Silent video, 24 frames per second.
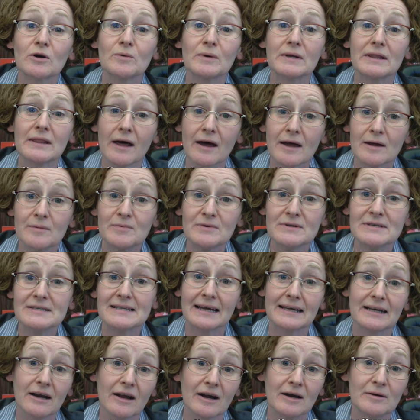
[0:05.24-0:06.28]
with libraries
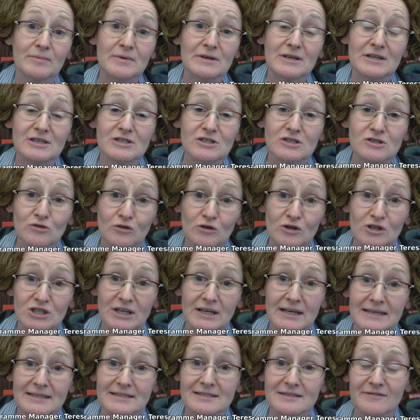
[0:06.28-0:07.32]
and library
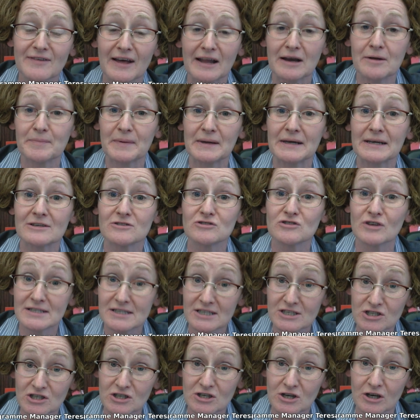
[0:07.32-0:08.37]
consortia in developing and
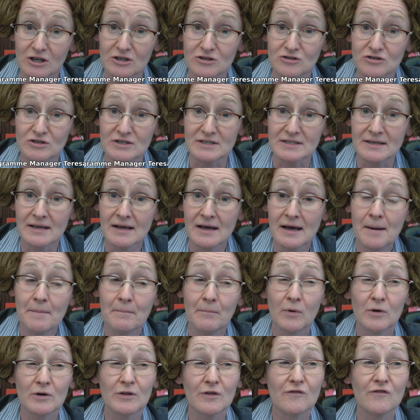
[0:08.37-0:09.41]
transition countries,
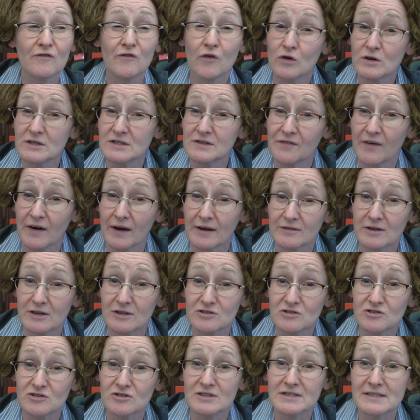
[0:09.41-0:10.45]
more than 45
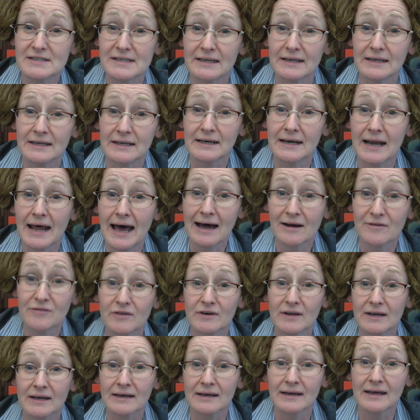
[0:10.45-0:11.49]
countries in
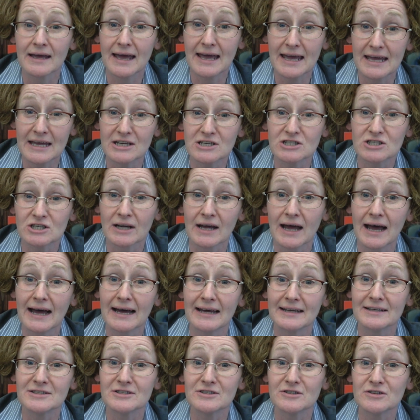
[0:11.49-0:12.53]
Africa, Asia
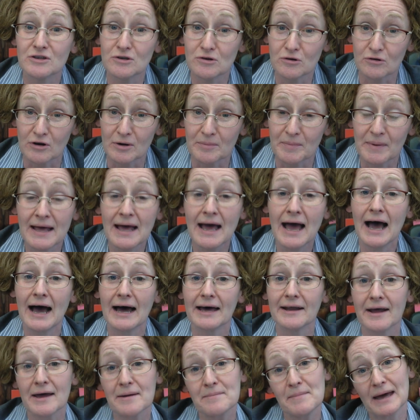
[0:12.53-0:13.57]
and Europe.
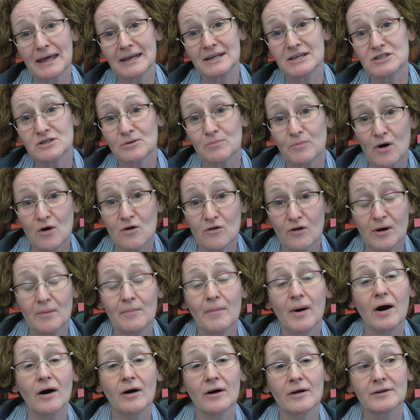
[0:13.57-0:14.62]
And I manage a program
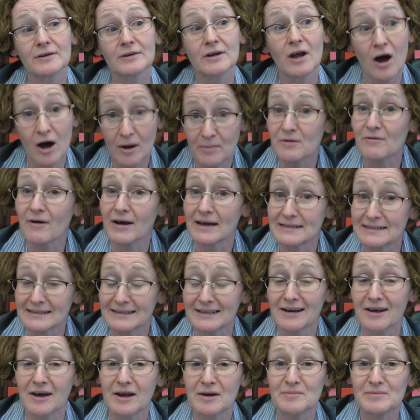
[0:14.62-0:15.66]
on copyright
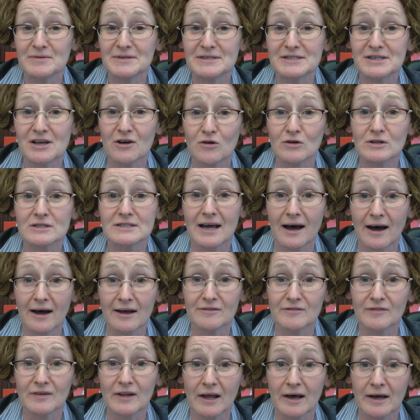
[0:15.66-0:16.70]
and libraries called
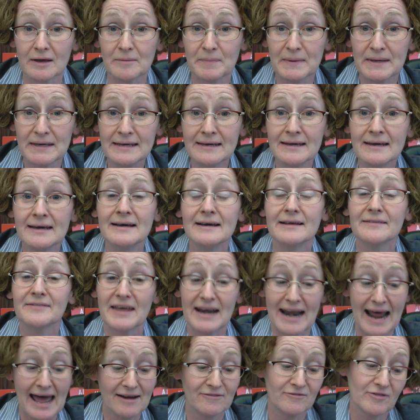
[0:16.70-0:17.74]
eIFL IP
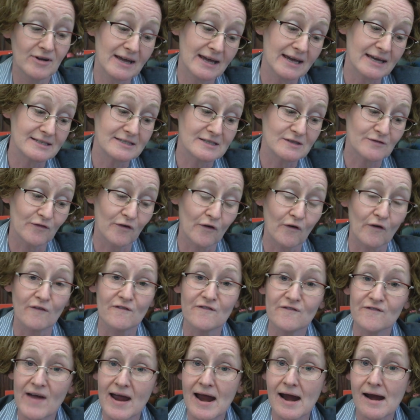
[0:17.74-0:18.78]
that advocates for
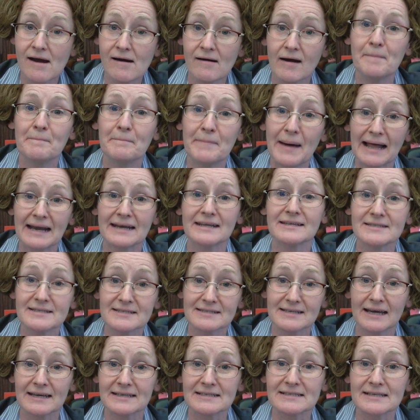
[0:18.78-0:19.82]
fair and
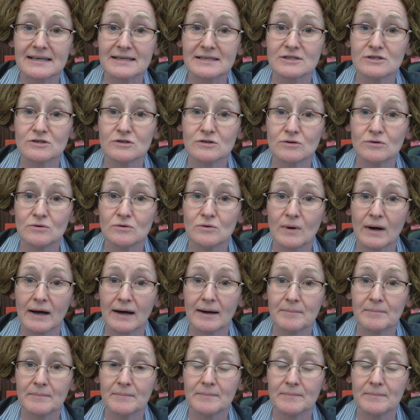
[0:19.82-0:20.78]
balanced access to, um,